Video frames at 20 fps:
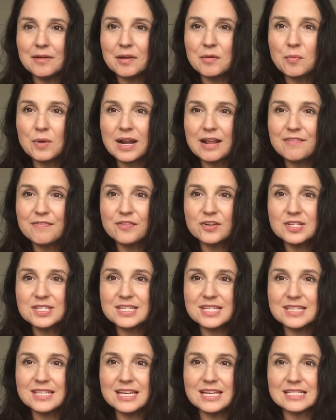when I first
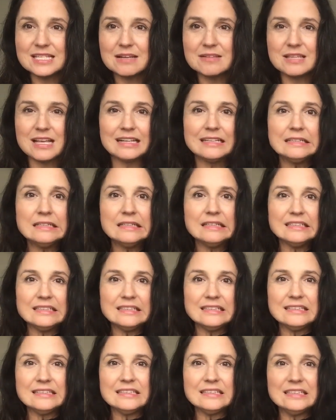did this, I was like,
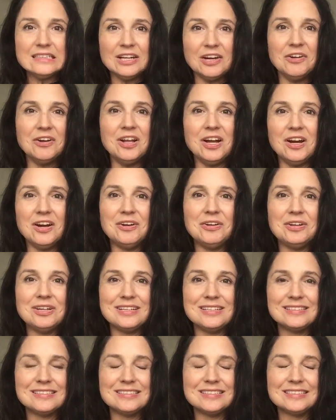oh no,
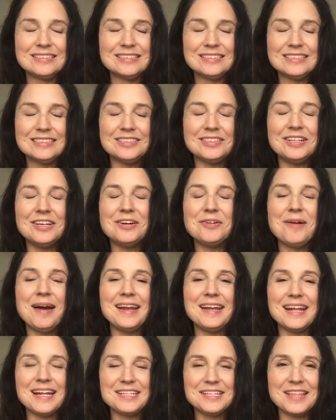why
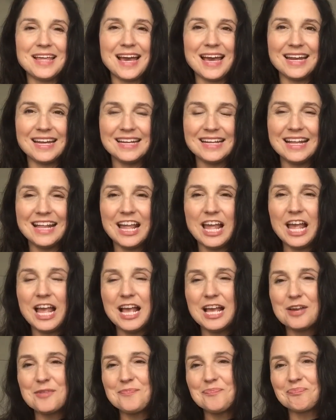did I do that?
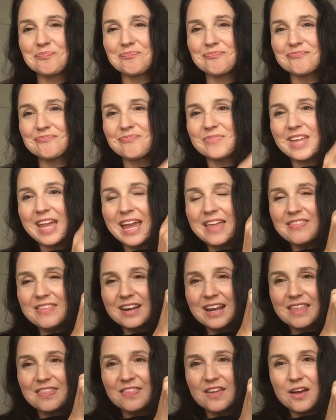And then
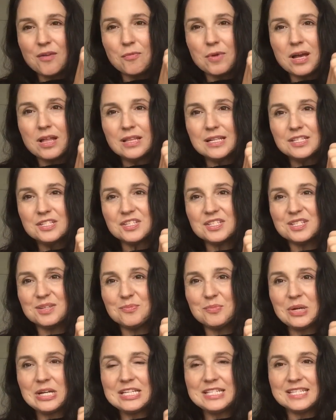I thought, well, let's just
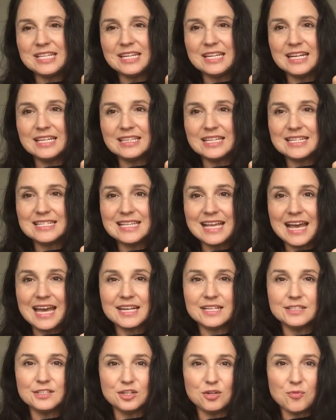embrace it and let's add a
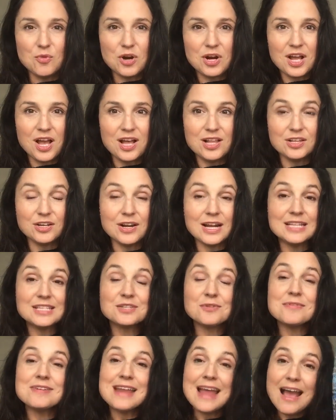little more color. And so
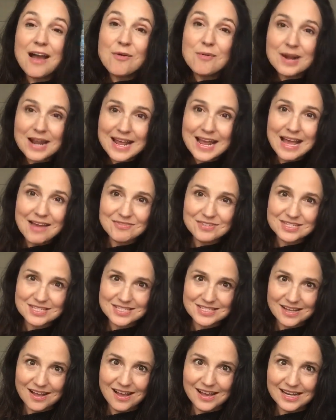now what I have to
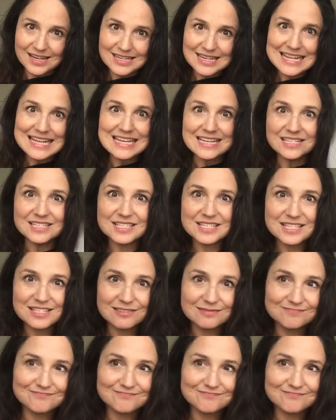decide is,